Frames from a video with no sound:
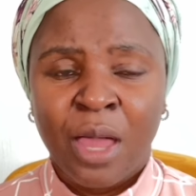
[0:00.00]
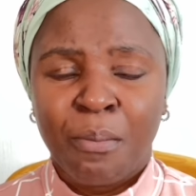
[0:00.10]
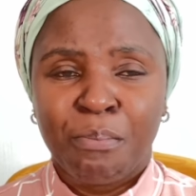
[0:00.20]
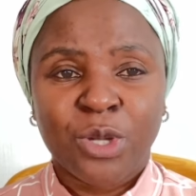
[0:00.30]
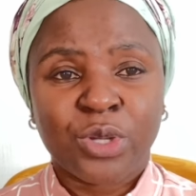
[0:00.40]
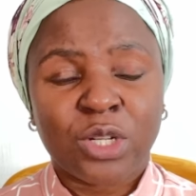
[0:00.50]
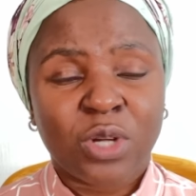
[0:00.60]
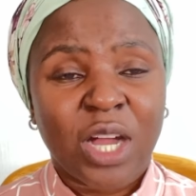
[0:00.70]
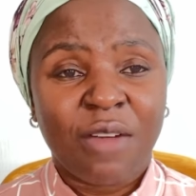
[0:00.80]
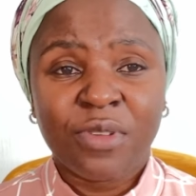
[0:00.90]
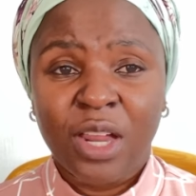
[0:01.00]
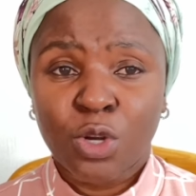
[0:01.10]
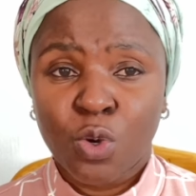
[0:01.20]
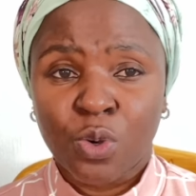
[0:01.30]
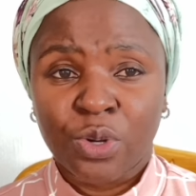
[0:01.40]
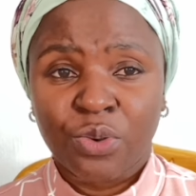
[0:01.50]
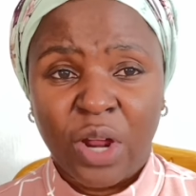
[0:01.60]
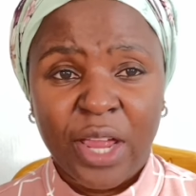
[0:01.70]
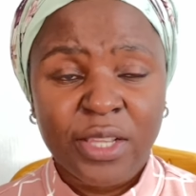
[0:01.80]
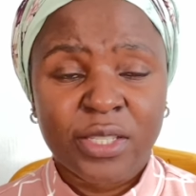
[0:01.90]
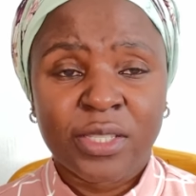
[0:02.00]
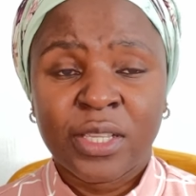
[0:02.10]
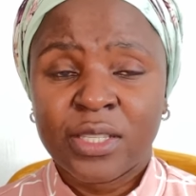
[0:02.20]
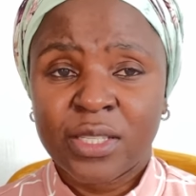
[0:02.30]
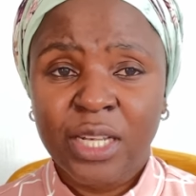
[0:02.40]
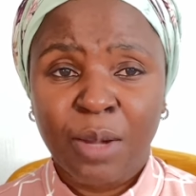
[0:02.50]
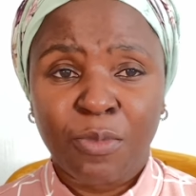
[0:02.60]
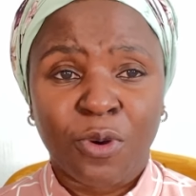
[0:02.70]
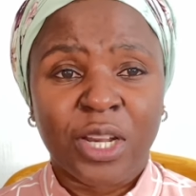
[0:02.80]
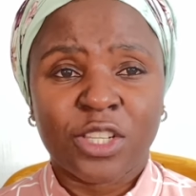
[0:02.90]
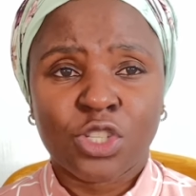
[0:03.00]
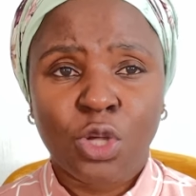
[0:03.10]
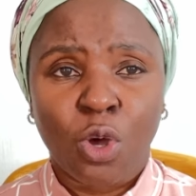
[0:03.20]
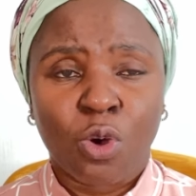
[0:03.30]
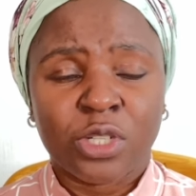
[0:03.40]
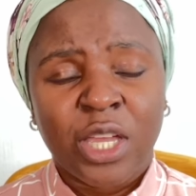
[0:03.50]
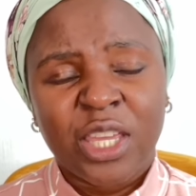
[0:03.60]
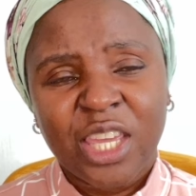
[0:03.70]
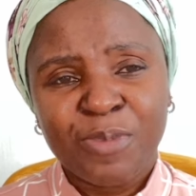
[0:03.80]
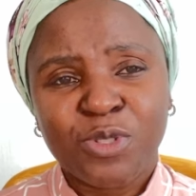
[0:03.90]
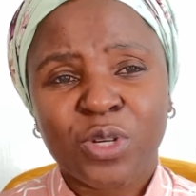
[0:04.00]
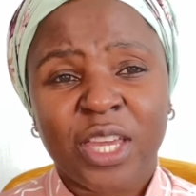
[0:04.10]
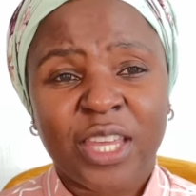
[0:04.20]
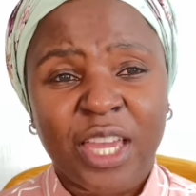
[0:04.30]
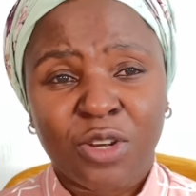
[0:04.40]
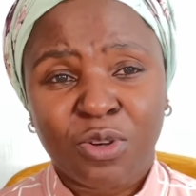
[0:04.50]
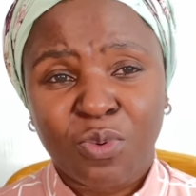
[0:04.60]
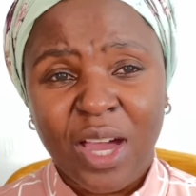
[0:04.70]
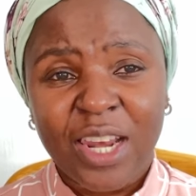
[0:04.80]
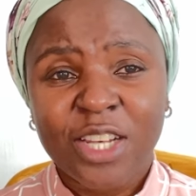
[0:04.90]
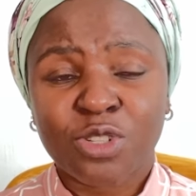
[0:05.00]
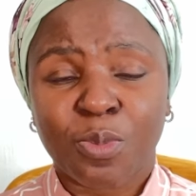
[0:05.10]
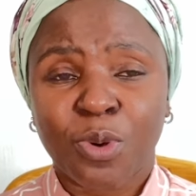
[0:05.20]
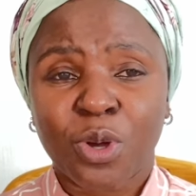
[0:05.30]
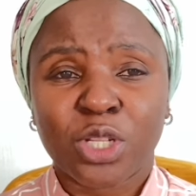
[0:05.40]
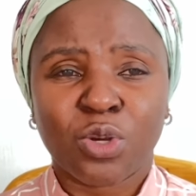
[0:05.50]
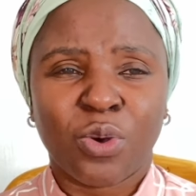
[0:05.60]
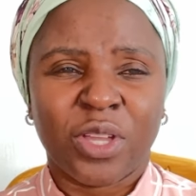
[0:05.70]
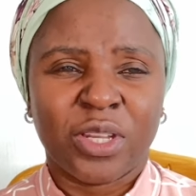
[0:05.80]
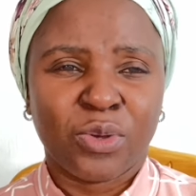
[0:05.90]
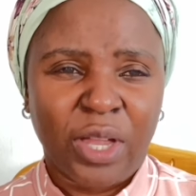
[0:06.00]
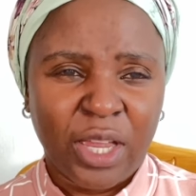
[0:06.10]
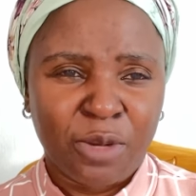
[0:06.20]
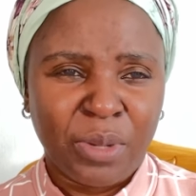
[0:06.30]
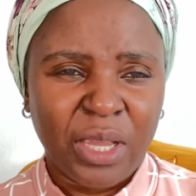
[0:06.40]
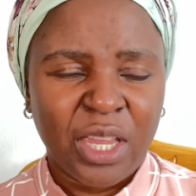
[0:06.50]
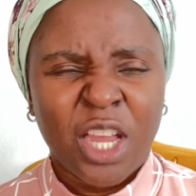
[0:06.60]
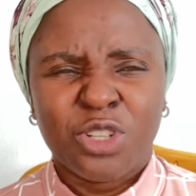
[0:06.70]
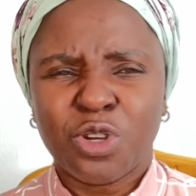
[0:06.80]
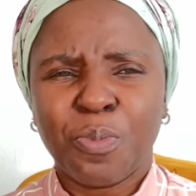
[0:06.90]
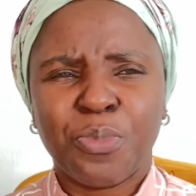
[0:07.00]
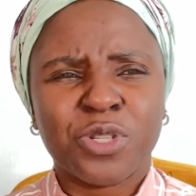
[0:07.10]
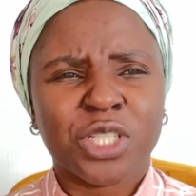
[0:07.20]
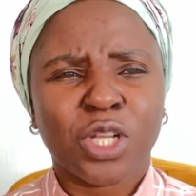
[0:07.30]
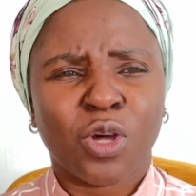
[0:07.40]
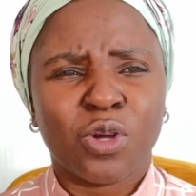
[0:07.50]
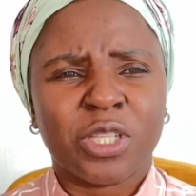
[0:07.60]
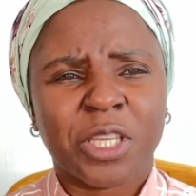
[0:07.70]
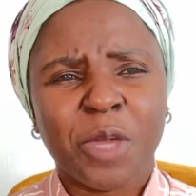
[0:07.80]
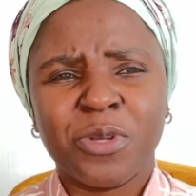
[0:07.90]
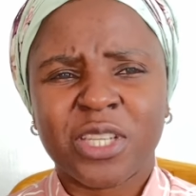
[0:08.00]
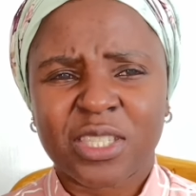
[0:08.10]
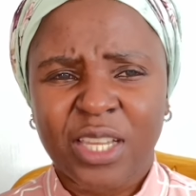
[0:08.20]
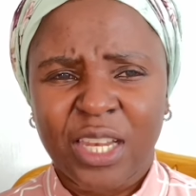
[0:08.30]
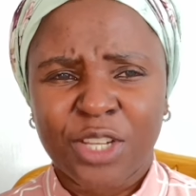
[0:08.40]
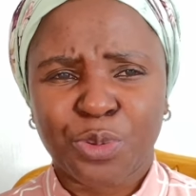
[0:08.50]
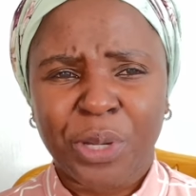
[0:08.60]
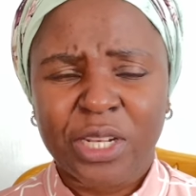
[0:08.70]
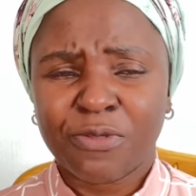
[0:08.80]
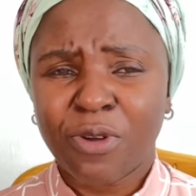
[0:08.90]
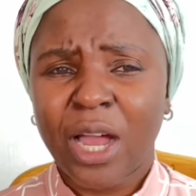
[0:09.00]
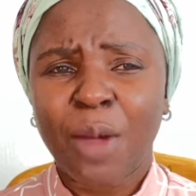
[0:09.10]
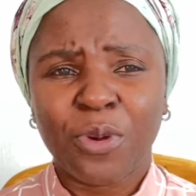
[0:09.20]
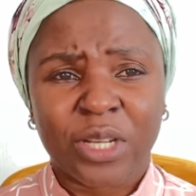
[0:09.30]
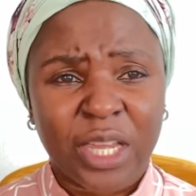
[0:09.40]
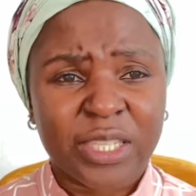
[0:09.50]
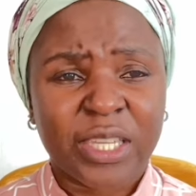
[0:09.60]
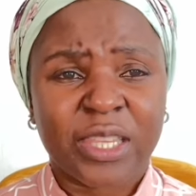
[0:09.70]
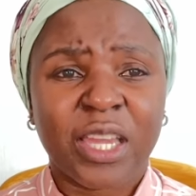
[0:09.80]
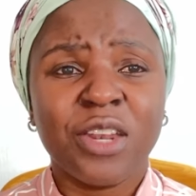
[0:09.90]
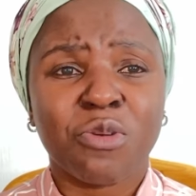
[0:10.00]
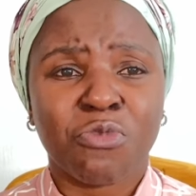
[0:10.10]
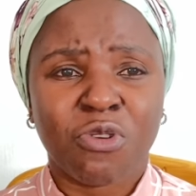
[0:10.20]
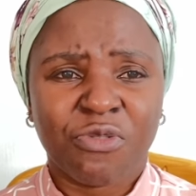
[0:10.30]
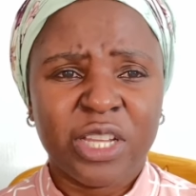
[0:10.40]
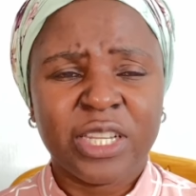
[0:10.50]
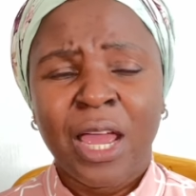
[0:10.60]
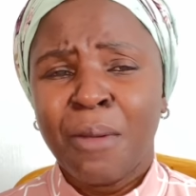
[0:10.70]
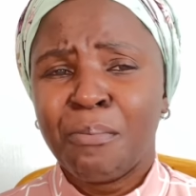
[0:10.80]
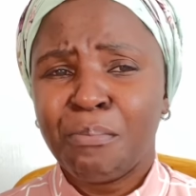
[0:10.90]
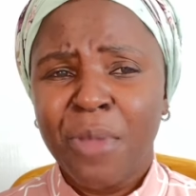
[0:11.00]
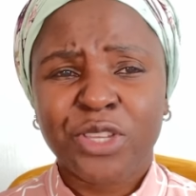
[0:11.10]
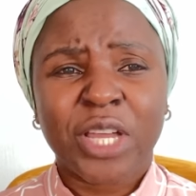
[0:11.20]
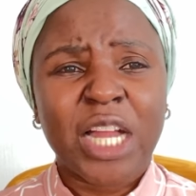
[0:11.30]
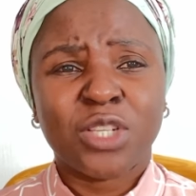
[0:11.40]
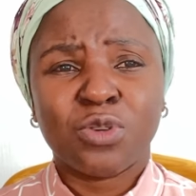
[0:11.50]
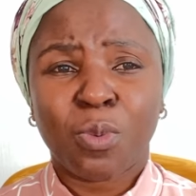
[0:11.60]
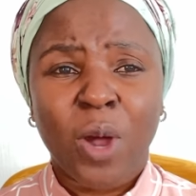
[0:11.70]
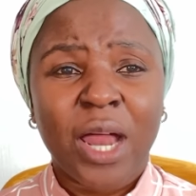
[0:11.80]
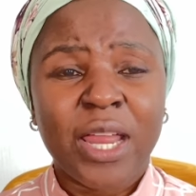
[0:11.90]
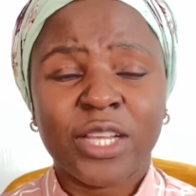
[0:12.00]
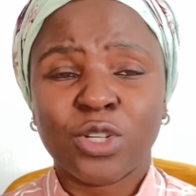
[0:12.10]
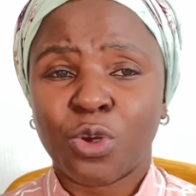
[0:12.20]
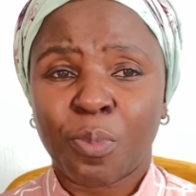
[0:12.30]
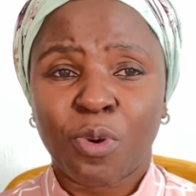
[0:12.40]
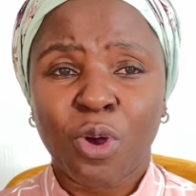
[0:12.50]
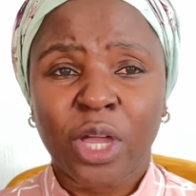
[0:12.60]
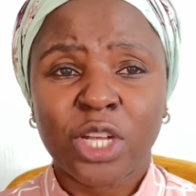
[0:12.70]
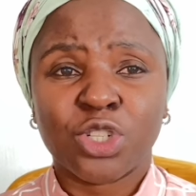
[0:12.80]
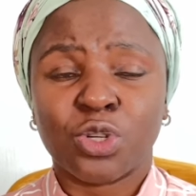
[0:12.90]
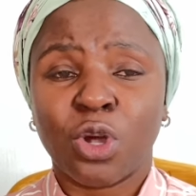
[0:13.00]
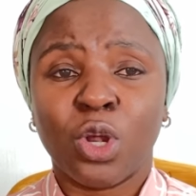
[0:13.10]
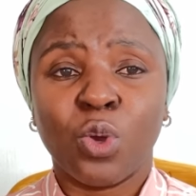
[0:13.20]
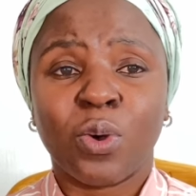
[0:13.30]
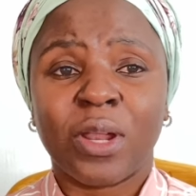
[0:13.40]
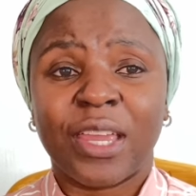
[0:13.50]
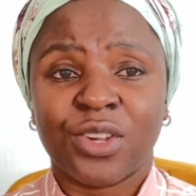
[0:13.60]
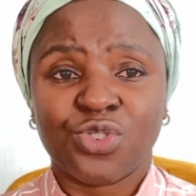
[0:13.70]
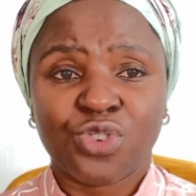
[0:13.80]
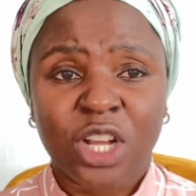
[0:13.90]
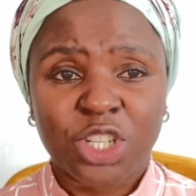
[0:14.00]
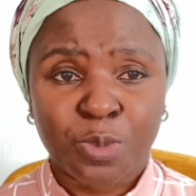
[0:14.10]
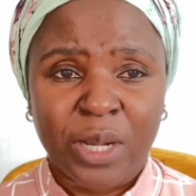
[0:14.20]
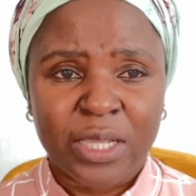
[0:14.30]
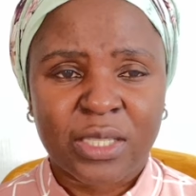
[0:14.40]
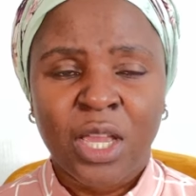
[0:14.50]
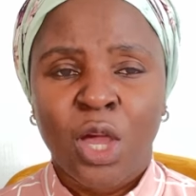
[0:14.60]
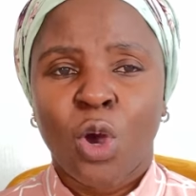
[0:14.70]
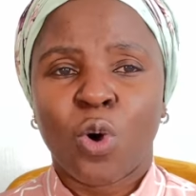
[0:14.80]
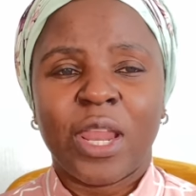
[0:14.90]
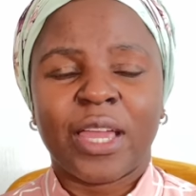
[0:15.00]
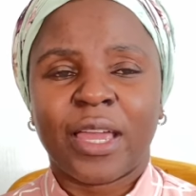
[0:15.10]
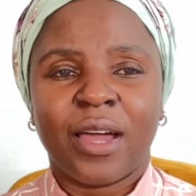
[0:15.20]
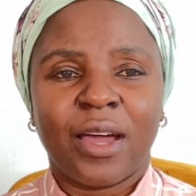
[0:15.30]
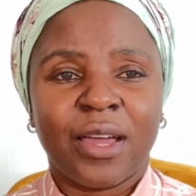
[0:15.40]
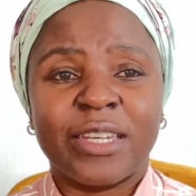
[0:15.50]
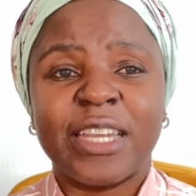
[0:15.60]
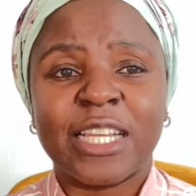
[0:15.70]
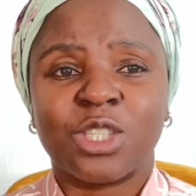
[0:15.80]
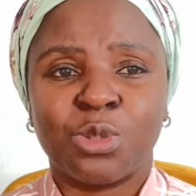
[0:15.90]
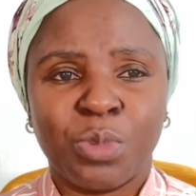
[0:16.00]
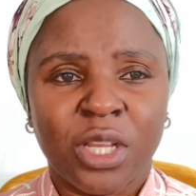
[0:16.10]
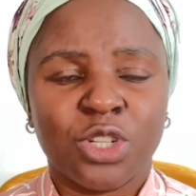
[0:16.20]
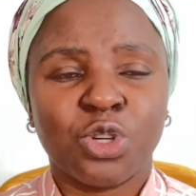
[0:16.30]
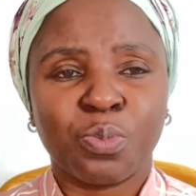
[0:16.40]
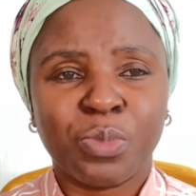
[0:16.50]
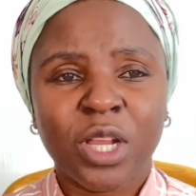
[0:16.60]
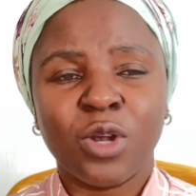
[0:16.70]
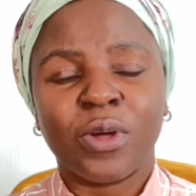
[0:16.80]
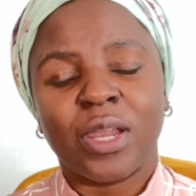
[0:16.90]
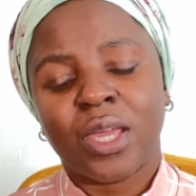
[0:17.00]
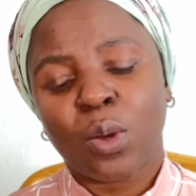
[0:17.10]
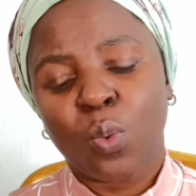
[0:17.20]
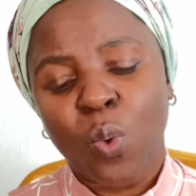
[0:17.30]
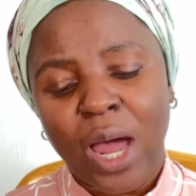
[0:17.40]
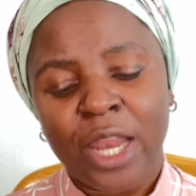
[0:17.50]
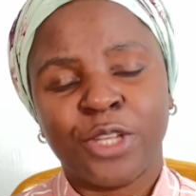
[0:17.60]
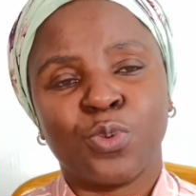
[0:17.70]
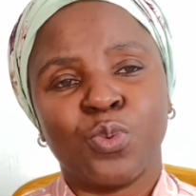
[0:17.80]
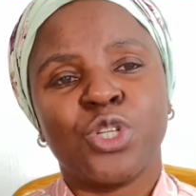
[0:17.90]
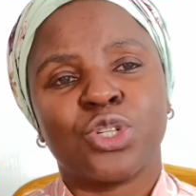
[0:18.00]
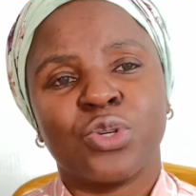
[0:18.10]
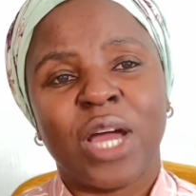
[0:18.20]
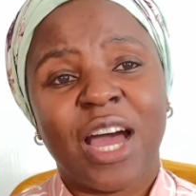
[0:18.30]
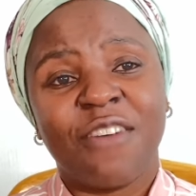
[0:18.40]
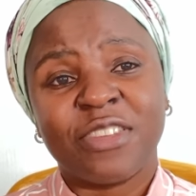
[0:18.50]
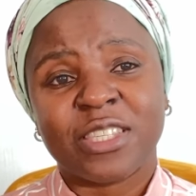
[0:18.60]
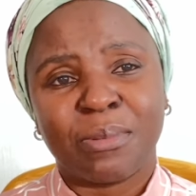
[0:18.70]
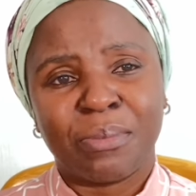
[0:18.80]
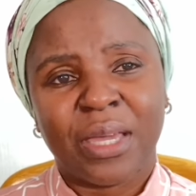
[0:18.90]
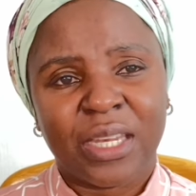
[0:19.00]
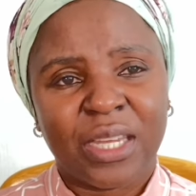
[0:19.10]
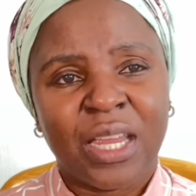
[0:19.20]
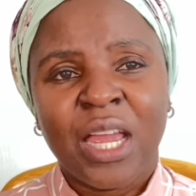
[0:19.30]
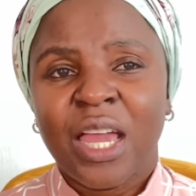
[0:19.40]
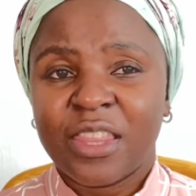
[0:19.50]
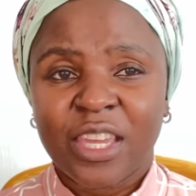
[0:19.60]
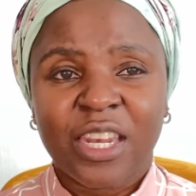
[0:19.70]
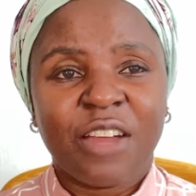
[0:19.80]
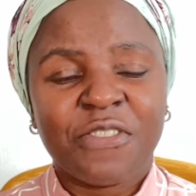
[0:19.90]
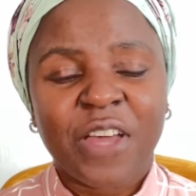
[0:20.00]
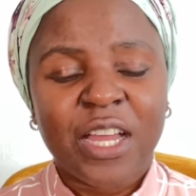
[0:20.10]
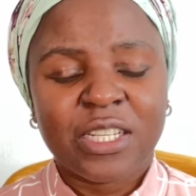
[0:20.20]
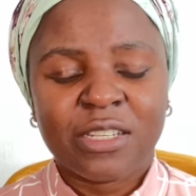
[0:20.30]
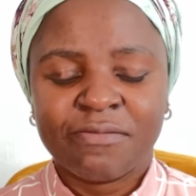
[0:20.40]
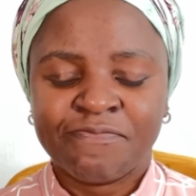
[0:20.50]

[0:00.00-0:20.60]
Make sure that you're having uncooked rice, cinnamon, and salt Keep together in a wallet, your pocket, or in your handbag. Don't put it a lot, keep it just a little bit for a couple days and then remove it. Make that your wallet or your pocket should not look like a trash place or like a dustbin. Should be look like a wallet which should having some money. And then after that,